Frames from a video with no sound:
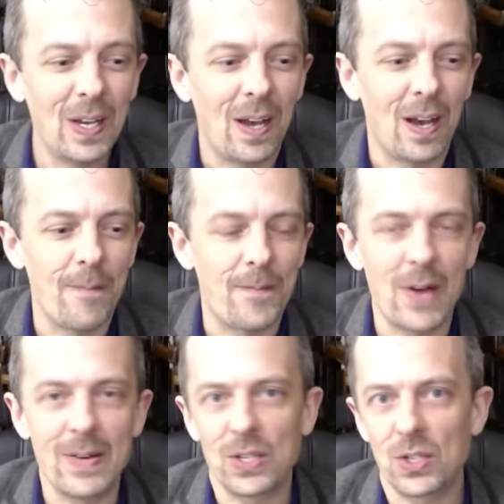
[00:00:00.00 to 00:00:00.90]
Uh,
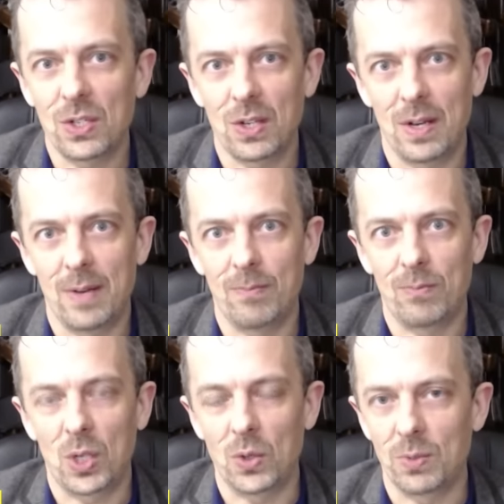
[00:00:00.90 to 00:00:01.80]
various um,
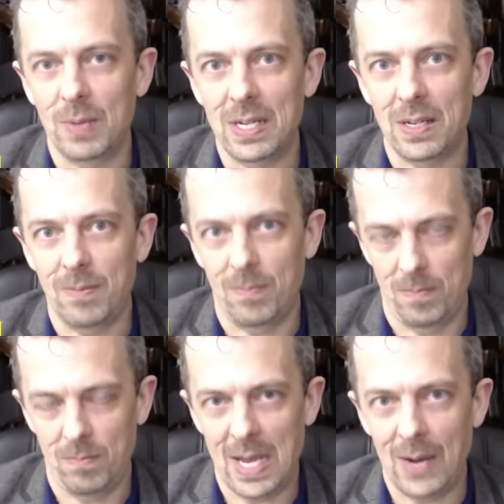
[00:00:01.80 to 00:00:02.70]
social media
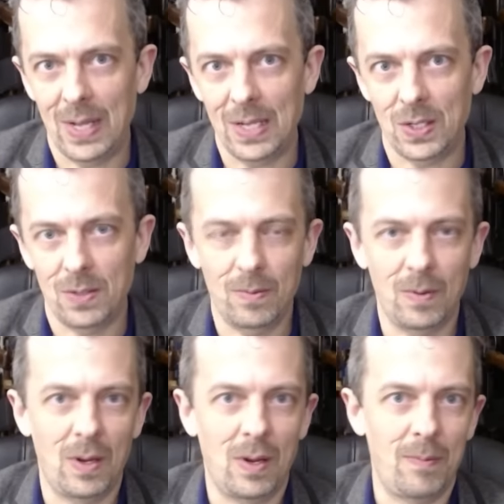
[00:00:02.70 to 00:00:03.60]
outlets
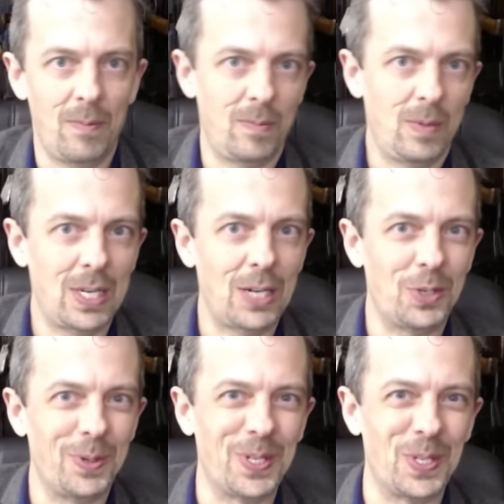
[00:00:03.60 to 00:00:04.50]
um, attached
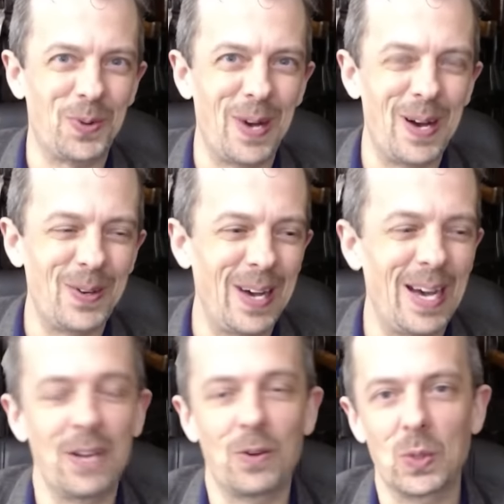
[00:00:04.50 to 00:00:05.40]
to us as well,
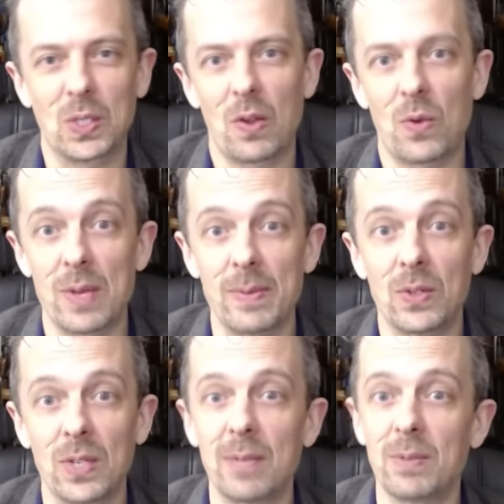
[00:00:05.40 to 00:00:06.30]
and of course our three museums.